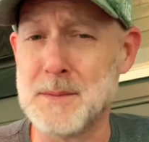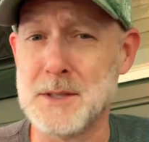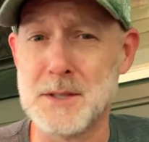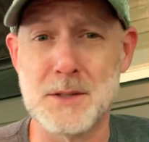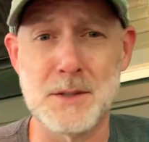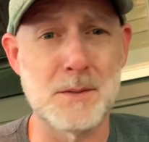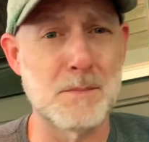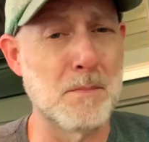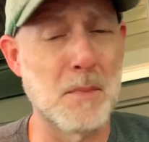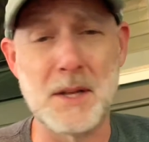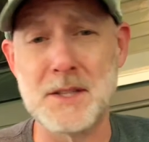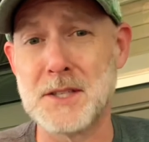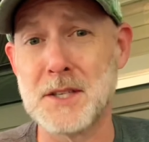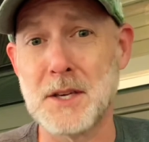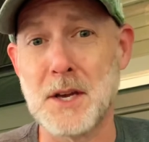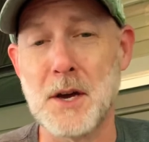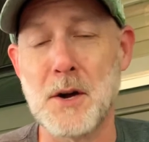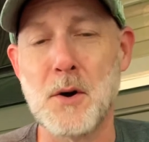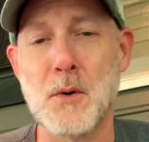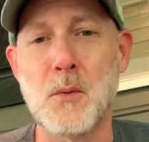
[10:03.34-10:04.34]
was months
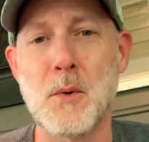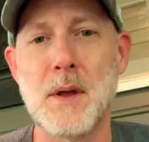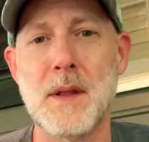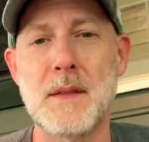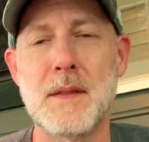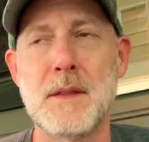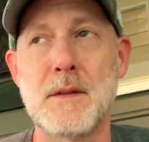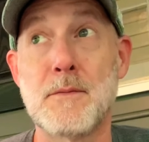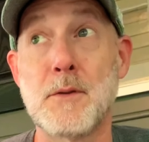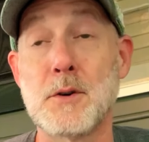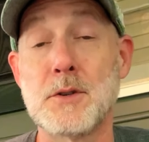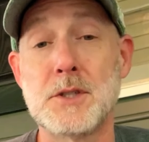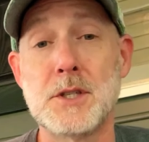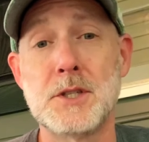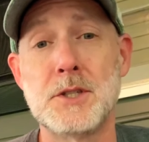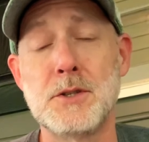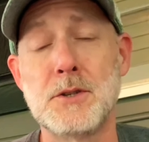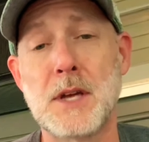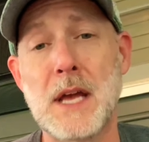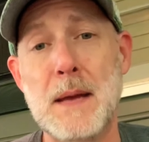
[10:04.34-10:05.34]
ago when the first
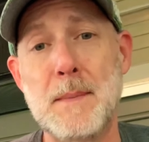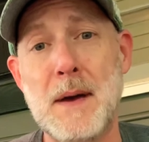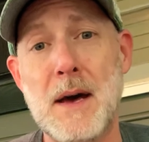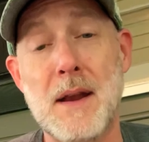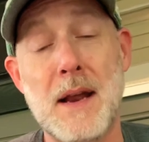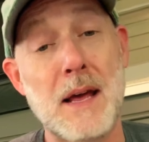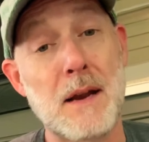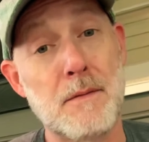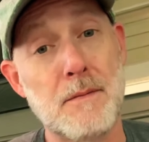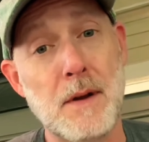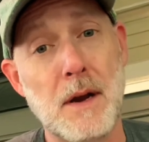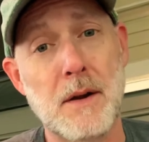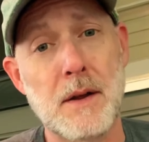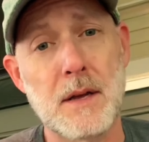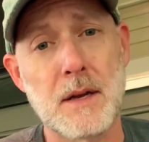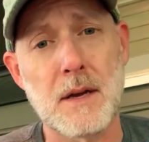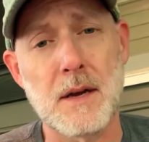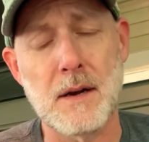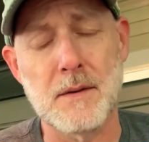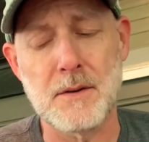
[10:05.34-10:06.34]
issue came out and I had a
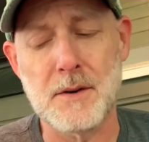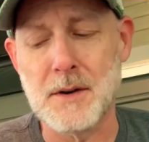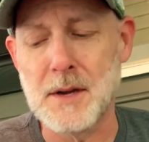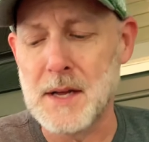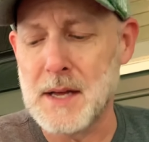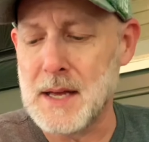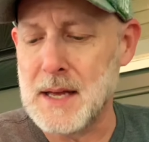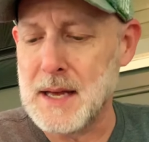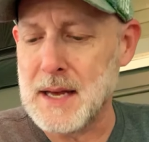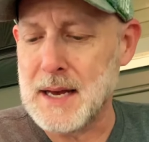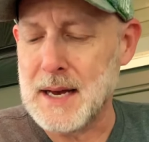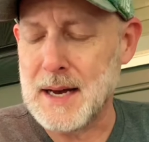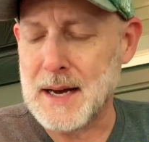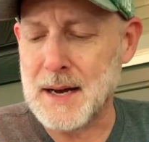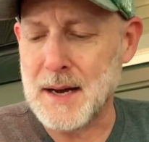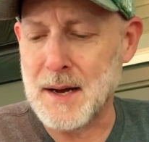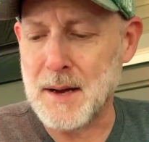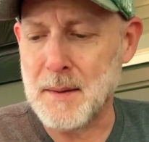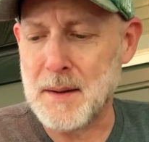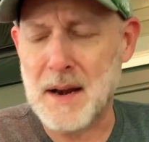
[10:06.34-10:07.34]
variant cover.
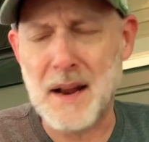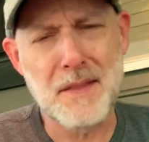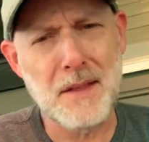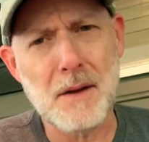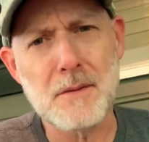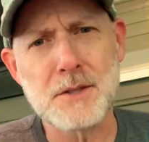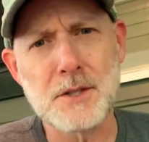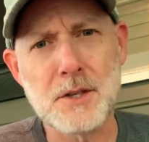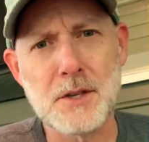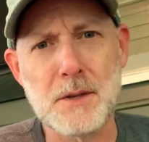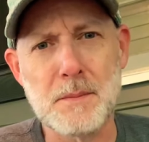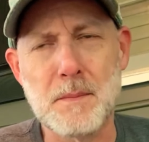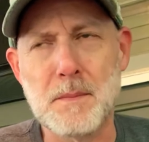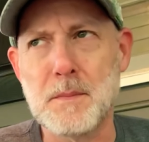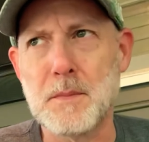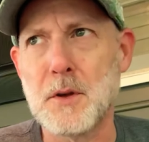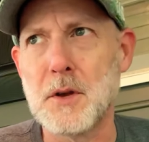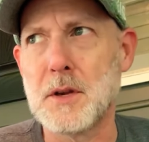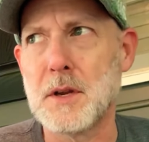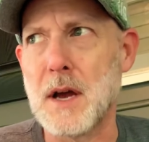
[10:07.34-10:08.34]
And I thought it was a
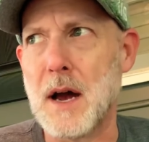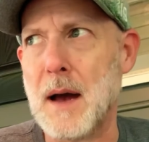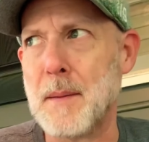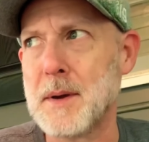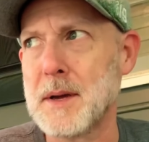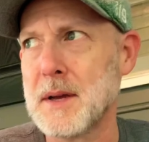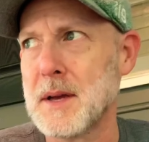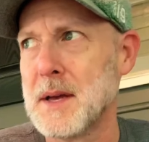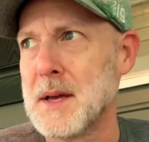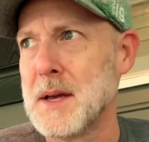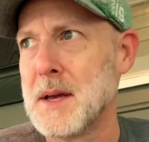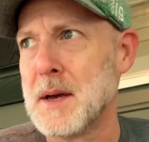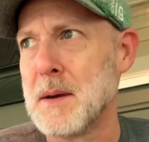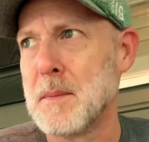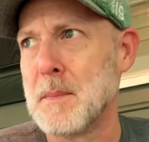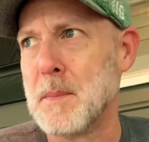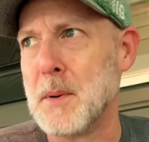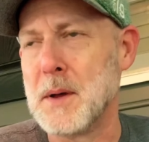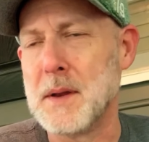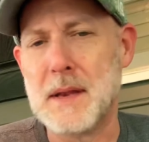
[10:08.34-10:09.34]
good comic.
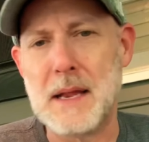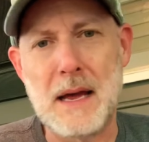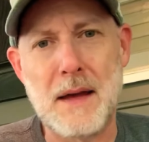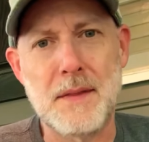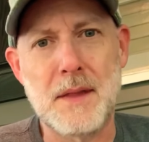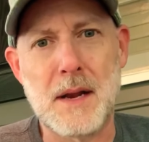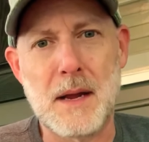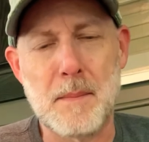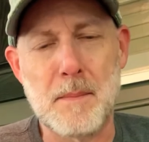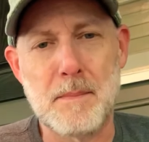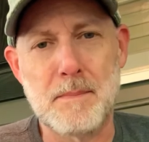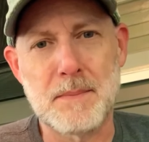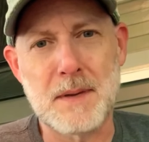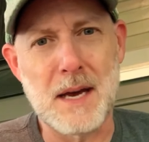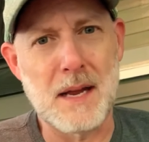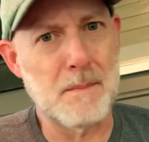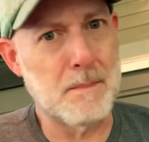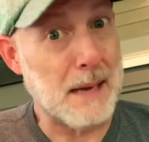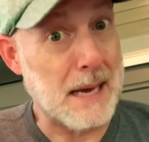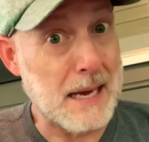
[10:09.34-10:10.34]
But now that I'm
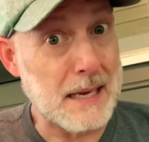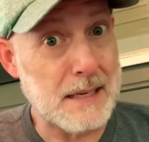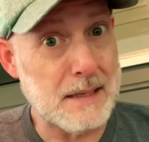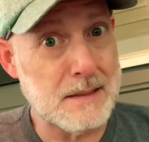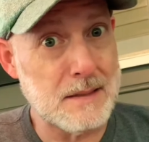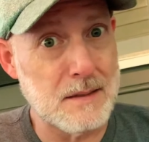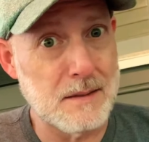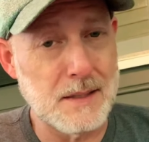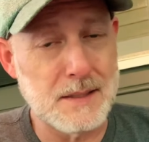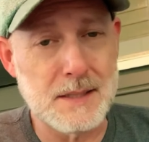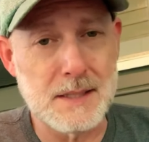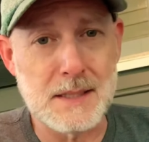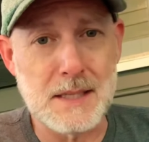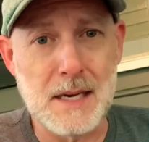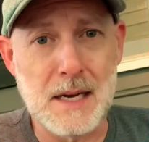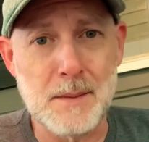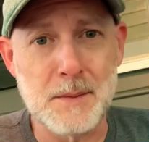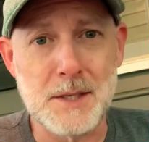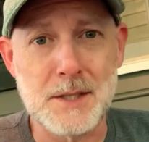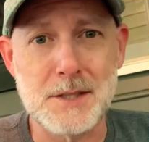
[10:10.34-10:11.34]
kind of back into collecting
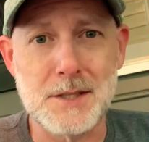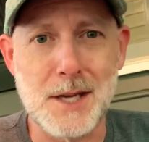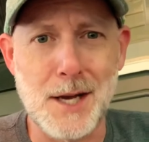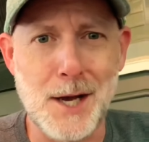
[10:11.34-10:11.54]
comics,